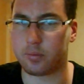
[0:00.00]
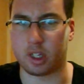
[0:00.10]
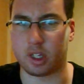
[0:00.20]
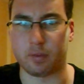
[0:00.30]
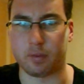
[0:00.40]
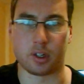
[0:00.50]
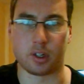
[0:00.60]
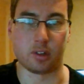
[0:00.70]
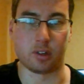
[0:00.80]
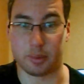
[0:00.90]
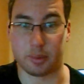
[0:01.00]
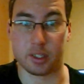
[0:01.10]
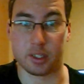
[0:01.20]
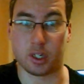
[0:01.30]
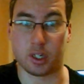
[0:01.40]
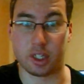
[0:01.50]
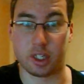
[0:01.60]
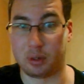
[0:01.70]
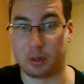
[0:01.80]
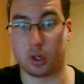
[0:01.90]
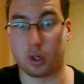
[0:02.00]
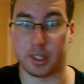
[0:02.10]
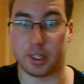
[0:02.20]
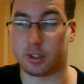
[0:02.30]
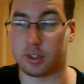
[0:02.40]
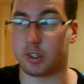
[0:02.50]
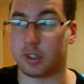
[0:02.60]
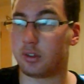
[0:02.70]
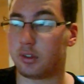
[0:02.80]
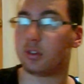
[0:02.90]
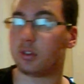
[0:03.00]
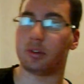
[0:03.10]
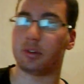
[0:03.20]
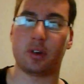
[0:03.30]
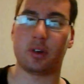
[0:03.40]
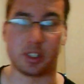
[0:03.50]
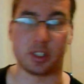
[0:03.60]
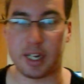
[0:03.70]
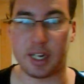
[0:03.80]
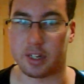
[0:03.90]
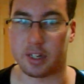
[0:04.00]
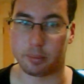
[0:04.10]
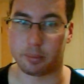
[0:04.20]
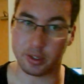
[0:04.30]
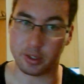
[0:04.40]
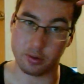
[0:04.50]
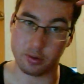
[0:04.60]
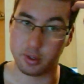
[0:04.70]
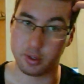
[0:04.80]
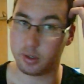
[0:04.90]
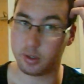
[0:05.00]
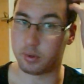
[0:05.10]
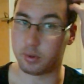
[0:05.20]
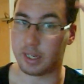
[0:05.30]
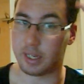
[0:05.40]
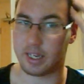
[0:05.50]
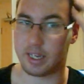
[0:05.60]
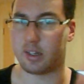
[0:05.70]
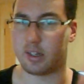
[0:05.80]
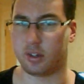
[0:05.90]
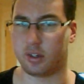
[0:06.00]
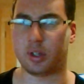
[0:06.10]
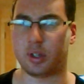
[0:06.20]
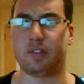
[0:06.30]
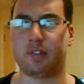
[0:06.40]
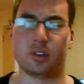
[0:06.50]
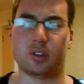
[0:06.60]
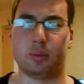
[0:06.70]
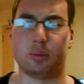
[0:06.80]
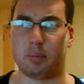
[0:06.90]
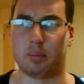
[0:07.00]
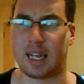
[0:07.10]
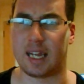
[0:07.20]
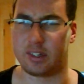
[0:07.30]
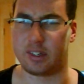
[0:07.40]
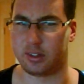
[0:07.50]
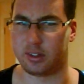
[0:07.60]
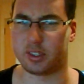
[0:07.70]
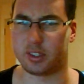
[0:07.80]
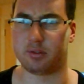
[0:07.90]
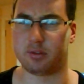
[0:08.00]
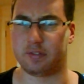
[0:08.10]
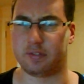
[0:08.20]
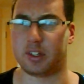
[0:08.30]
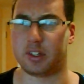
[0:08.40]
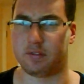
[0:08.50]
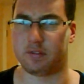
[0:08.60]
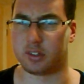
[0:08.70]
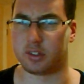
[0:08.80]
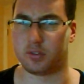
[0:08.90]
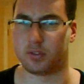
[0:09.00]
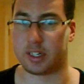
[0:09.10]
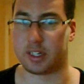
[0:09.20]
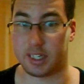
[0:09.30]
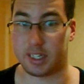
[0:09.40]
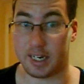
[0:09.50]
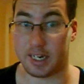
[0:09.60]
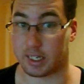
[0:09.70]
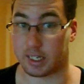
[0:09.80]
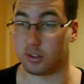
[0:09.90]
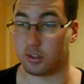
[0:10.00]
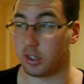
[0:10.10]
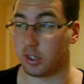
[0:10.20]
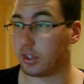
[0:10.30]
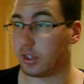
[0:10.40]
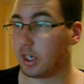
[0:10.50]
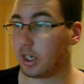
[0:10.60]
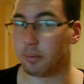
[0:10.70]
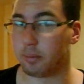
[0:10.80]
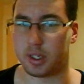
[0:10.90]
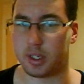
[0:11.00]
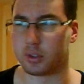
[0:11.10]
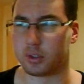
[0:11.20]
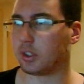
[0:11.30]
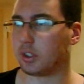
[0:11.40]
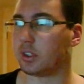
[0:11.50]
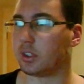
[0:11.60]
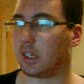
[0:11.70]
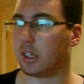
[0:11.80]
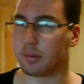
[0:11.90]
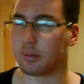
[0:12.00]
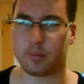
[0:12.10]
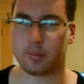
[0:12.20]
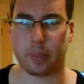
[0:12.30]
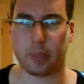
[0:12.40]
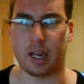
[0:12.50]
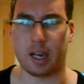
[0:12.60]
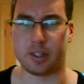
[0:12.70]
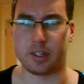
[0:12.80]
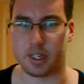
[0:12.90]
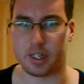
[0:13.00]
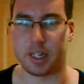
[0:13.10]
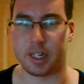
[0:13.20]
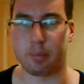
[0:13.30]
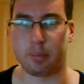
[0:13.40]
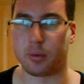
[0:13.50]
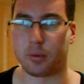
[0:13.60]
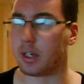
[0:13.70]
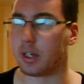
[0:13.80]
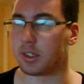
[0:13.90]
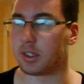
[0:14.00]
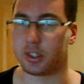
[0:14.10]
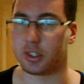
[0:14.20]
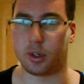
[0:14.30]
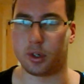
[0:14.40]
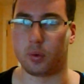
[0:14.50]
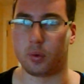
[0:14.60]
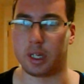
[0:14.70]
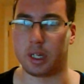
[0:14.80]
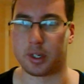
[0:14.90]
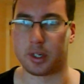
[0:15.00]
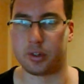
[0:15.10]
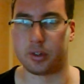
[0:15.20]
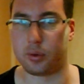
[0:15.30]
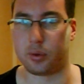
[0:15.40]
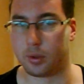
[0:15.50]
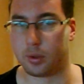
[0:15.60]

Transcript: They both look at the WrestleMania sign and they both taunt each other. So they don't actually say anything, but you know what they're. Although I thought this was a bit bland, you know, I didn't really think this was very entertaining as such. But it was good to see like how they didn't need any mic work to actually show what they were going to do.